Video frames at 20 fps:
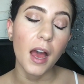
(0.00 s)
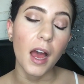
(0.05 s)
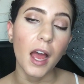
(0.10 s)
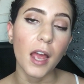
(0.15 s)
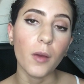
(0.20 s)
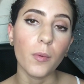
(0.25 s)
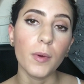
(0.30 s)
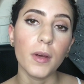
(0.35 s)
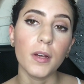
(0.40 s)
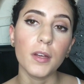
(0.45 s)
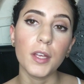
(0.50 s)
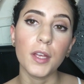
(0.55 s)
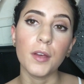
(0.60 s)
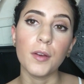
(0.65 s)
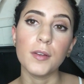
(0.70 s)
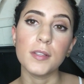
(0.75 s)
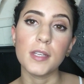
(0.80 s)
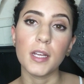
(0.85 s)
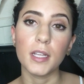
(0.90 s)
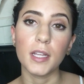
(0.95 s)
I will
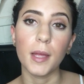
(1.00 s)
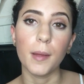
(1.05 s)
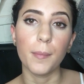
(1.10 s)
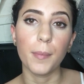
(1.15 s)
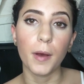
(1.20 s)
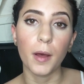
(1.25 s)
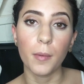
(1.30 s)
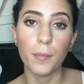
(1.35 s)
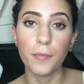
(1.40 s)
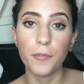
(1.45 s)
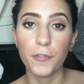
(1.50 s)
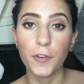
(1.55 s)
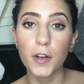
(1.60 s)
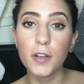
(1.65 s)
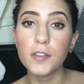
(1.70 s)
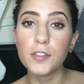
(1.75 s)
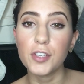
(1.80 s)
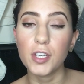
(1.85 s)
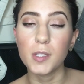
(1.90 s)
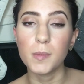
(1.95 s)
use a lip balm
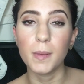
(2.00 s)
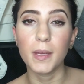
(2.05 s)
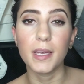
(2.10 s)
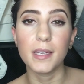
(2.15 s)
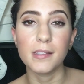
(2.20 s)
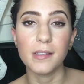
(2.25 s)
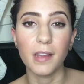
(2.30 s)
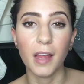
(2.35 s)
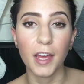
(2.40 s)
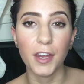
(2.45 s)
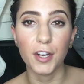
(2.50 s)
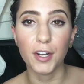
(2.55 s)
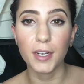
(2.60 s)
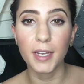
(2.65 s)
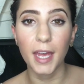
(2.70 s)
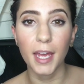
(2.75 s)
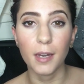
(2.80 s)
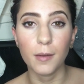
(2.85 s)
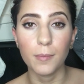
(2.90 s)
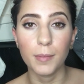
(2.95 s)
first, just because liner
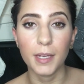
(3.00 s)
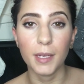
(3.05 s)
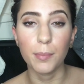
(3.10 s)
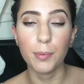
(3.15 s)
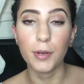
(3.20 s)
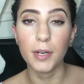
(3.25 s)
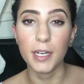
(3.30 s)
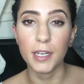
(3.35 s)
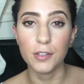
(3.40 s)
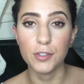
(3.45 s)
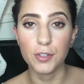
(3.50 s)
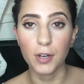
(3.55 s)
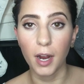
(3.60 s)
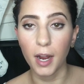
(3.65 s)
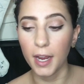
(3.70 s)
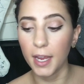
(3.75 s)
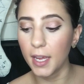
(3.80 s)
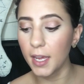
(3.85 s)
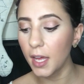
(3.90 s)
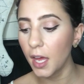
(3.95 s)
can be pretty
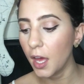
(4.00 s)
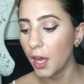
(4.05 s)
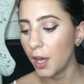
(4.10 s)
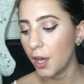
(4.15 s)
drying.